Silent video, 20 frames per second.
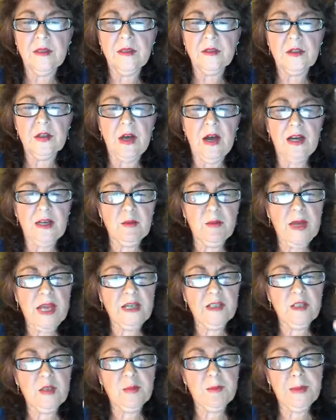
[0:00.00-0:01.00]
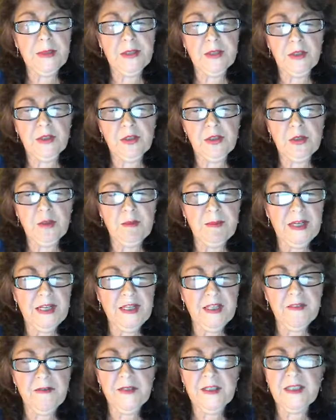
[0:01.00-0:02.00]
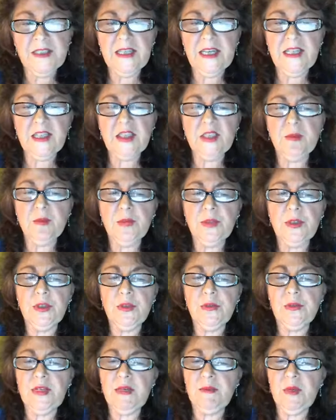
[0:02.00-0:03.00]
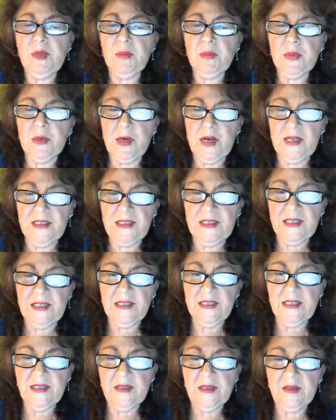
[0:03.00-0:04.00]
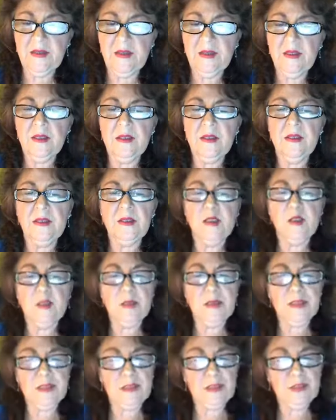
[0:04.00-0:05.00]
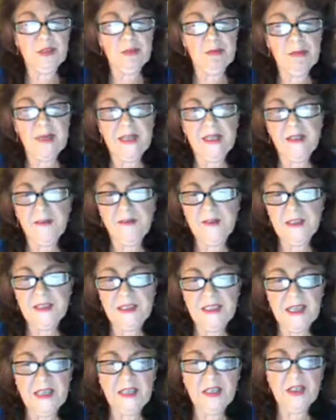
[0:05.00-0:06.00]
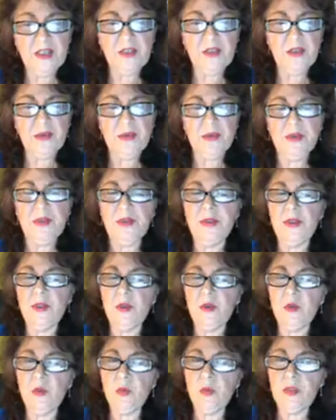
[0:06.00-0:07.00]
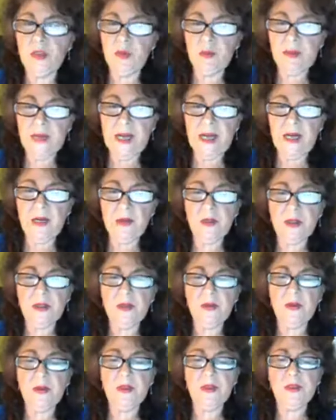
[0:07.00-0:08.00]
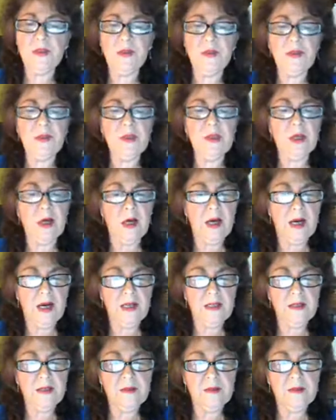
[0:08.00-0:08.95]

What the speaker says: Talk about spiritual manifestation programming process, spiritual manifestation through your own willpower or through God.